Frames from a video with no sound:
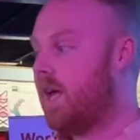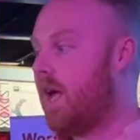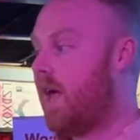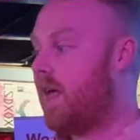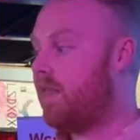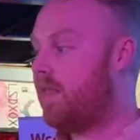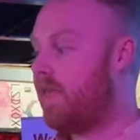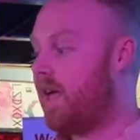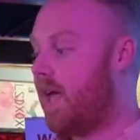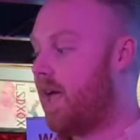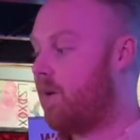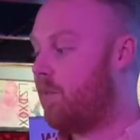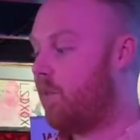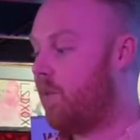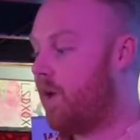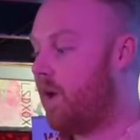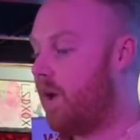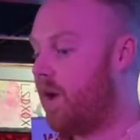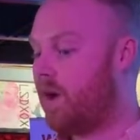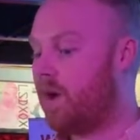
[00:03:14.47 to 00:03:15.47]
and they
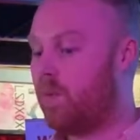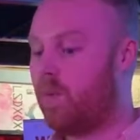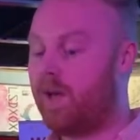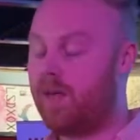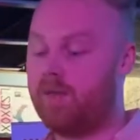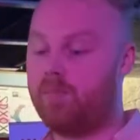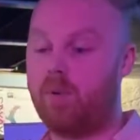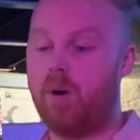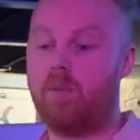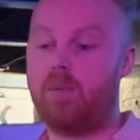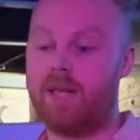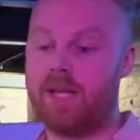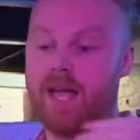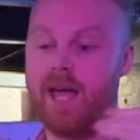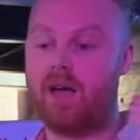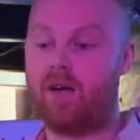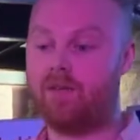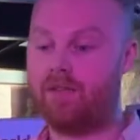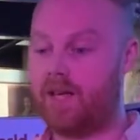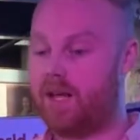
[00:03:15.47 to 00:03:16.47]
work with Public
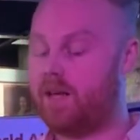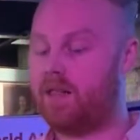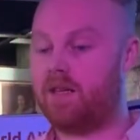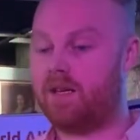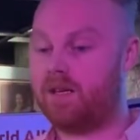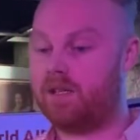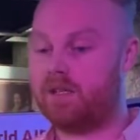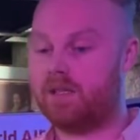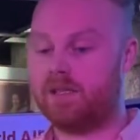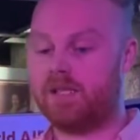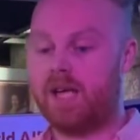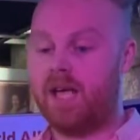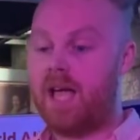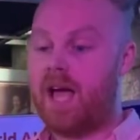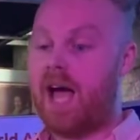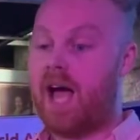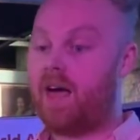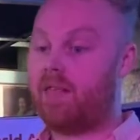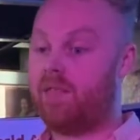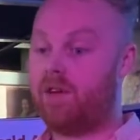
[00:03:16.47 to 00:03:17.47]
Health England
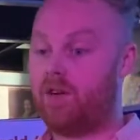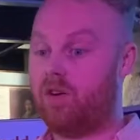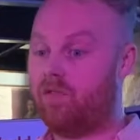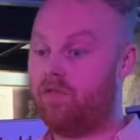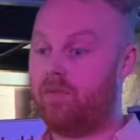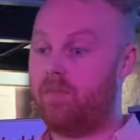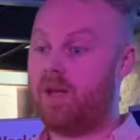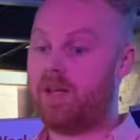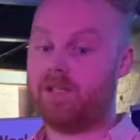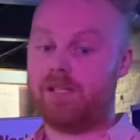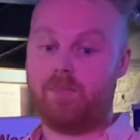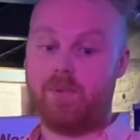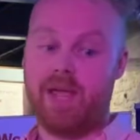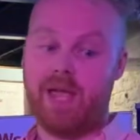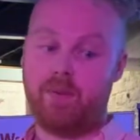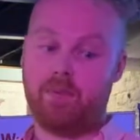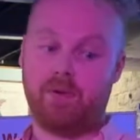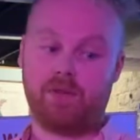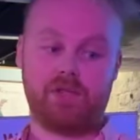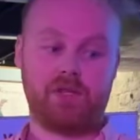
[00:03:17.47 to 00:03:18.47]
and the government to
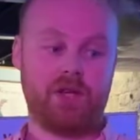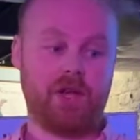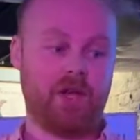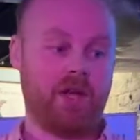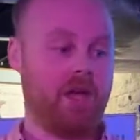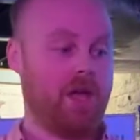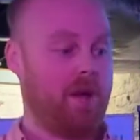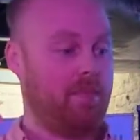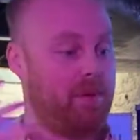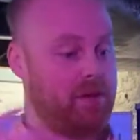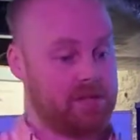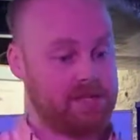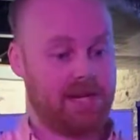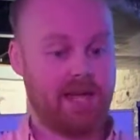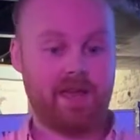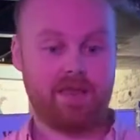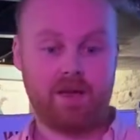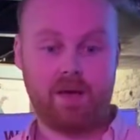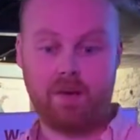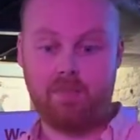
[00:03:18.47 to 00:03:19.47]
be able to put
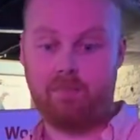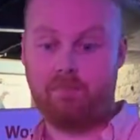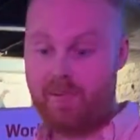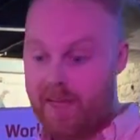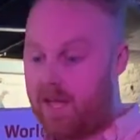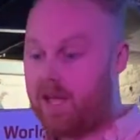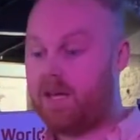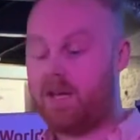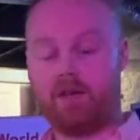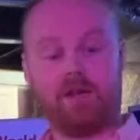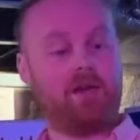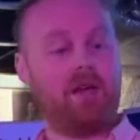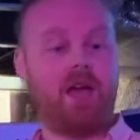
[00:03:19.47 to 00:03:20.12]
together big